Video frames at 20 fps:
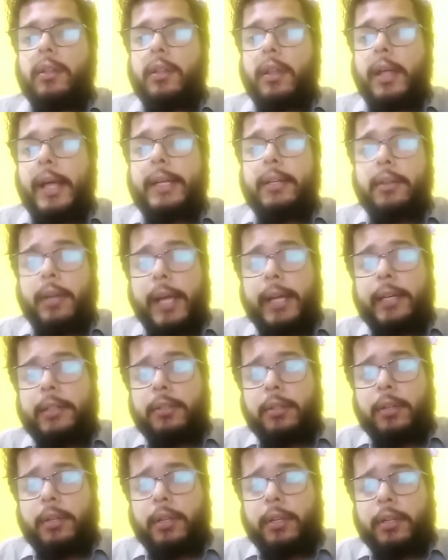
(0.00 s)

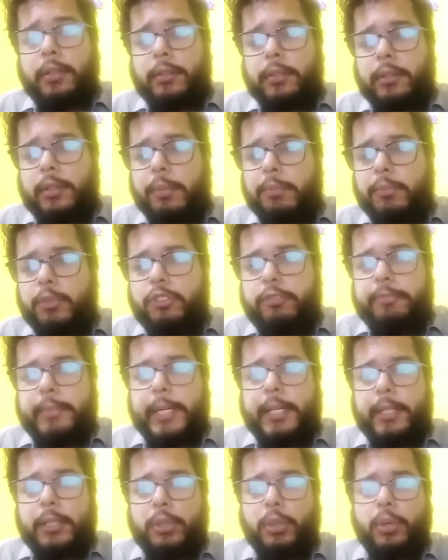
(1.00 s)
and the
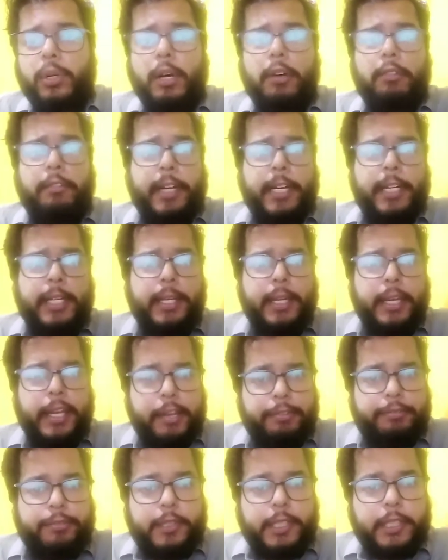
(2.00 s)
movement took a very
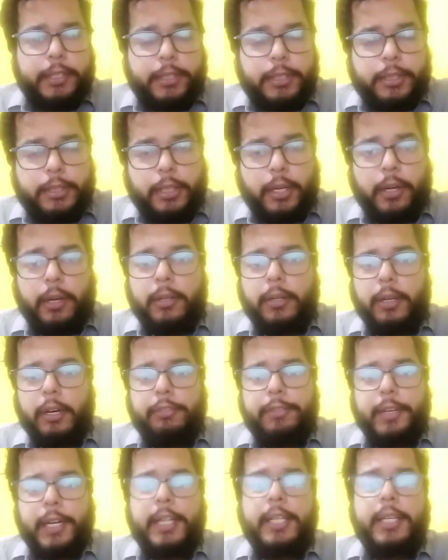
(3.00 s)
leftist turn,
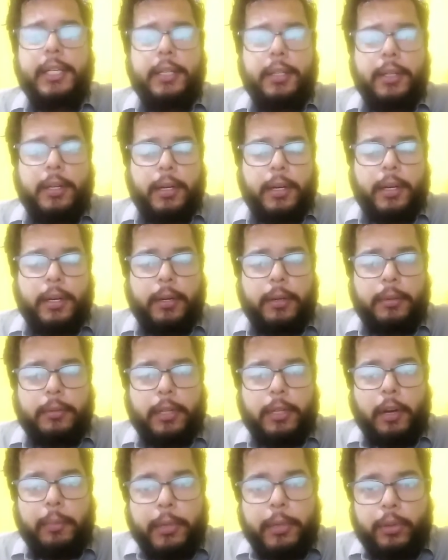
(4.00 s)
a very
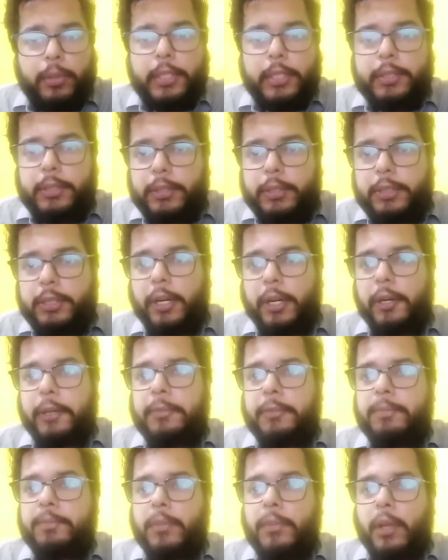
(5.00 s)
communist
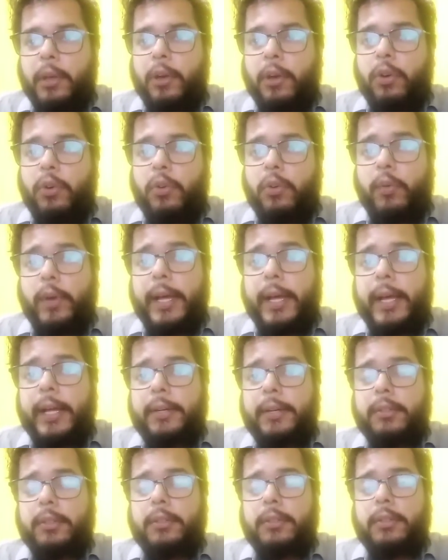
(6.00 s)
turn,
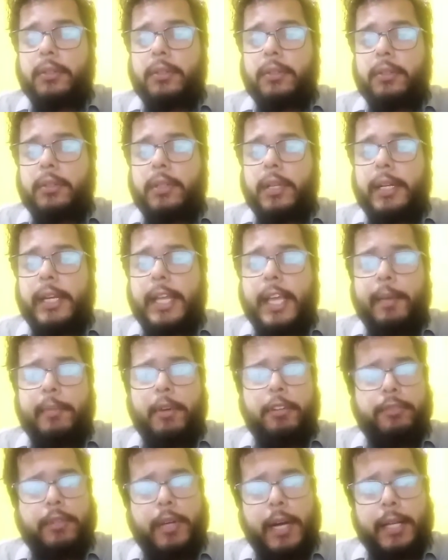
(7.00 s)
where the name
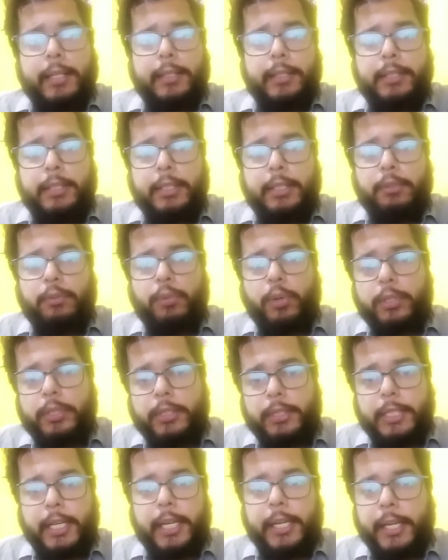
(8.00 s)
of Gandhi
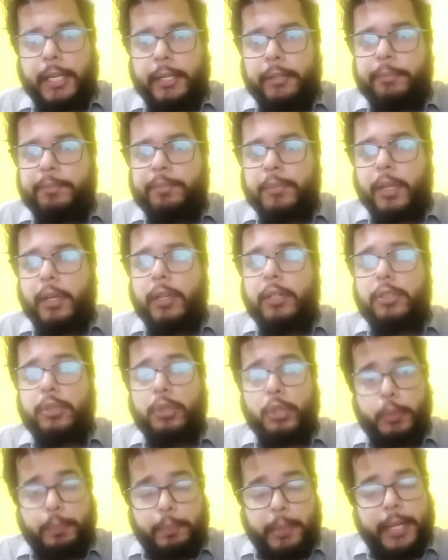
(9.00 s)
was taken
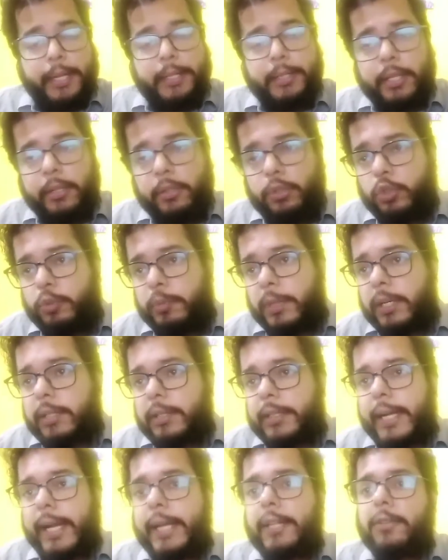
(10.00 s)
to spread the rumor
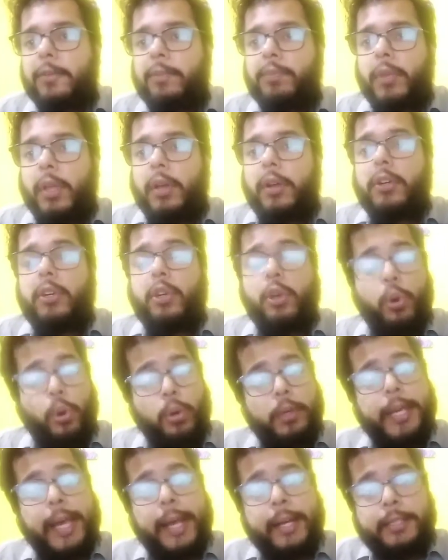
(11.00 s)
that
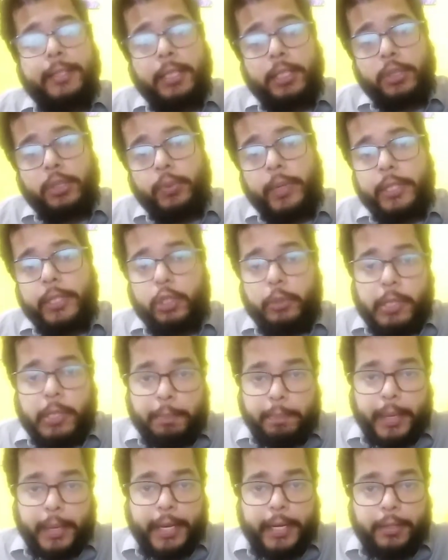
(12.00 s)
no taxes were to be
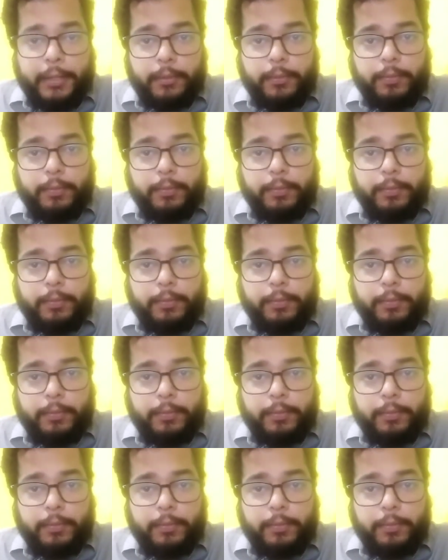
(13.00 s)
paid,